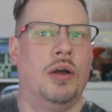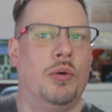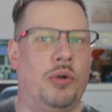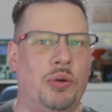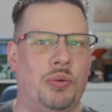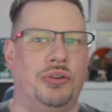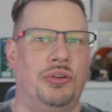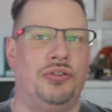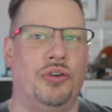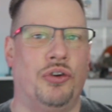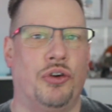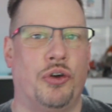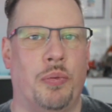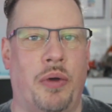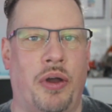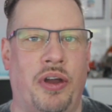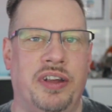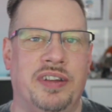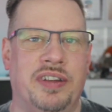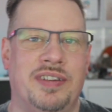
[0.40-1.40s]
What I want to talk
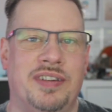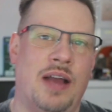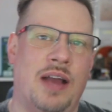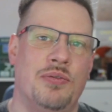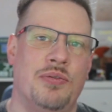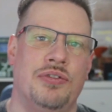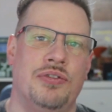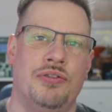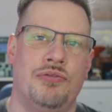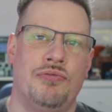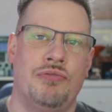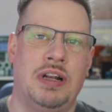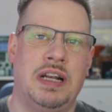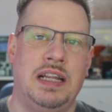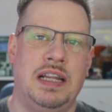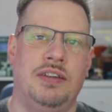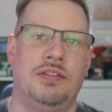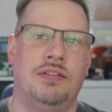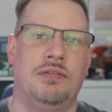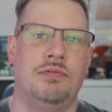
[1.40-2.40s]
about is how the
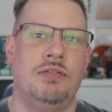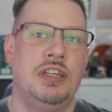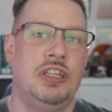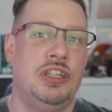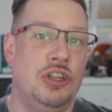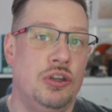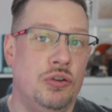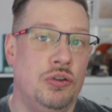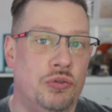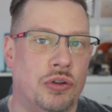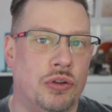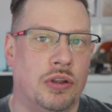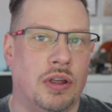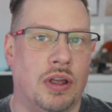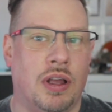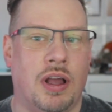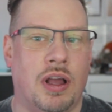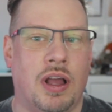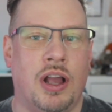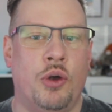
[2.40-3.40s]
release reuse
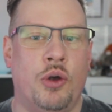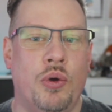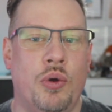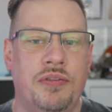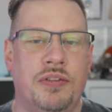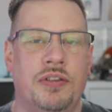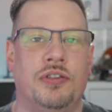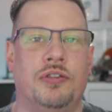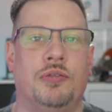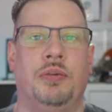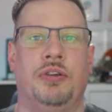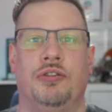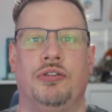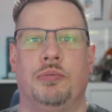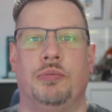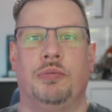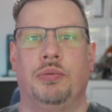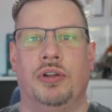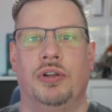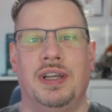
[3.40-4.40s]
equivalence
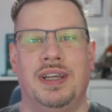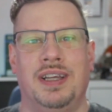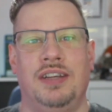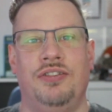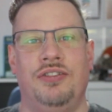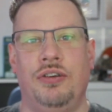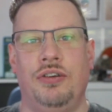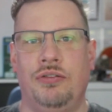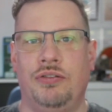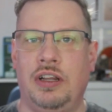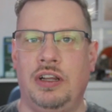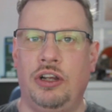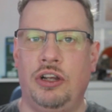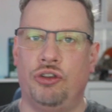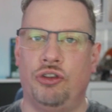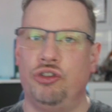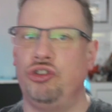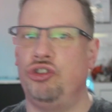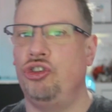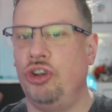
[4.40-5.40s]
principle is used in
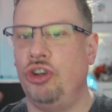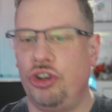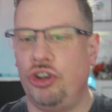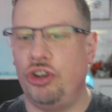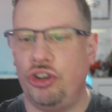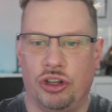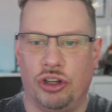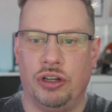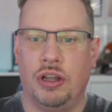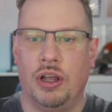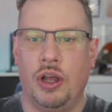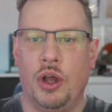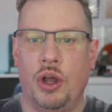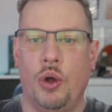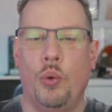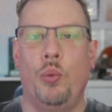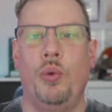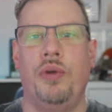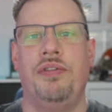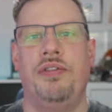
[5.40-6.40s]
conjunction
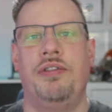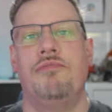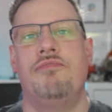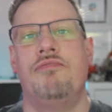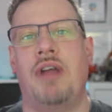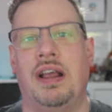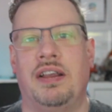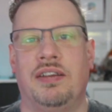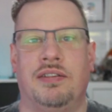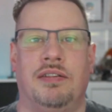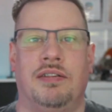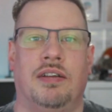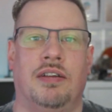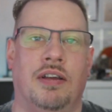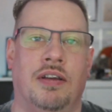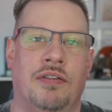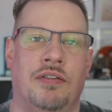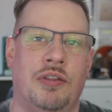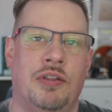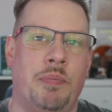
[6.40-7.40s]
with the rest
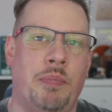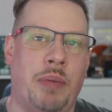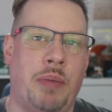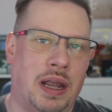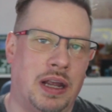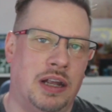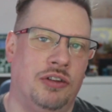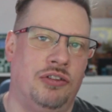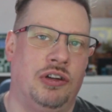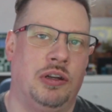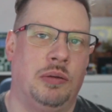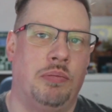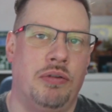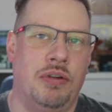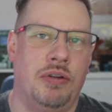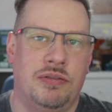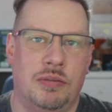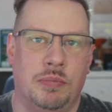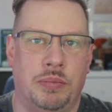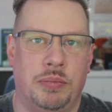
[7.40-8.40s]
of the packaging
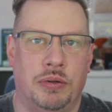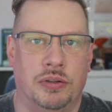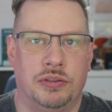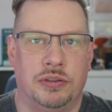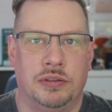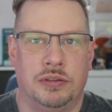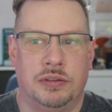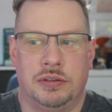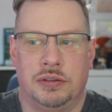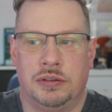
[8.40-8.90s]
principles.